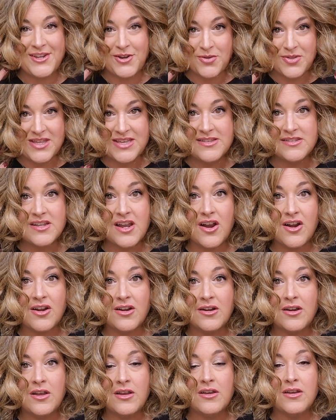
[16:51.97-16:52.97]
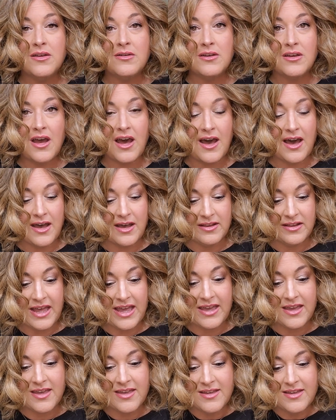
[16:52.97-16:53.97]
You know, these are uh,
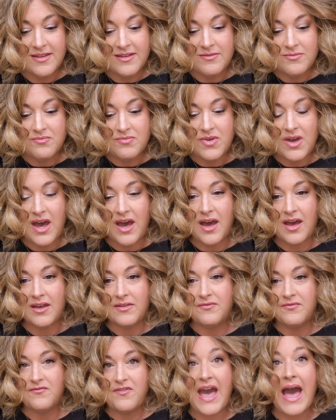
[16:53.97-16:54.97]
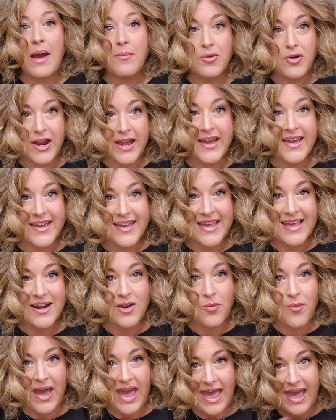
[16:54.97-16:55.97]
like uh, fabric
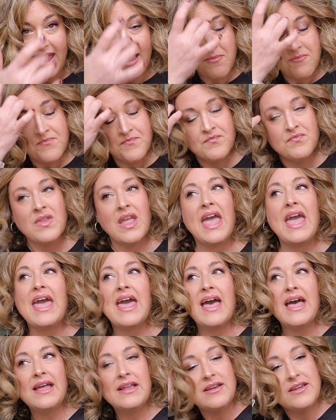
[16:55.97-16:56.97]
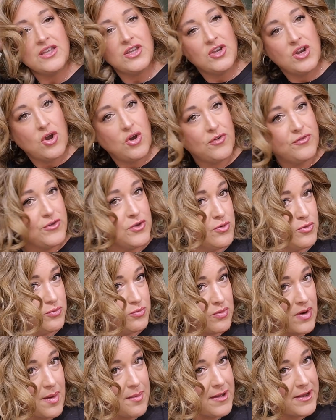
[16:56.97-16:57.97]
in a way, and you know, if
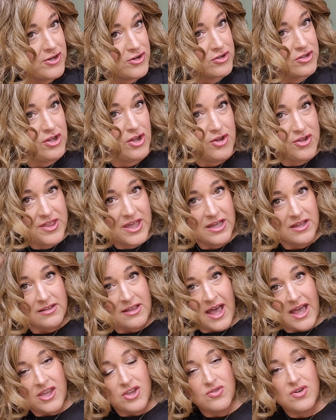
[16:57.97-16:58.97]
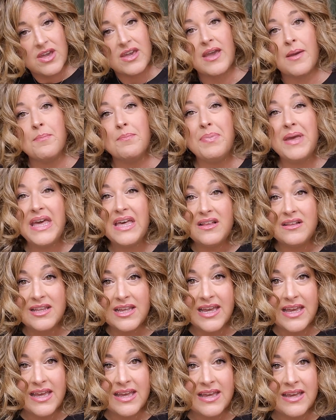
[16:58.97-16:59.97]
you rub on your clothing a lot, you can get
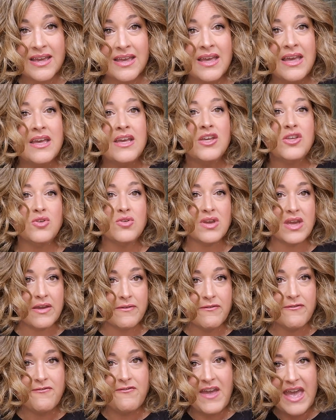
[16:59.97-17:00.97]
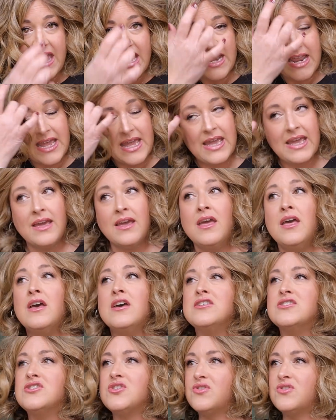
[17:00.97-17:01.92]
pilling, you can get fading.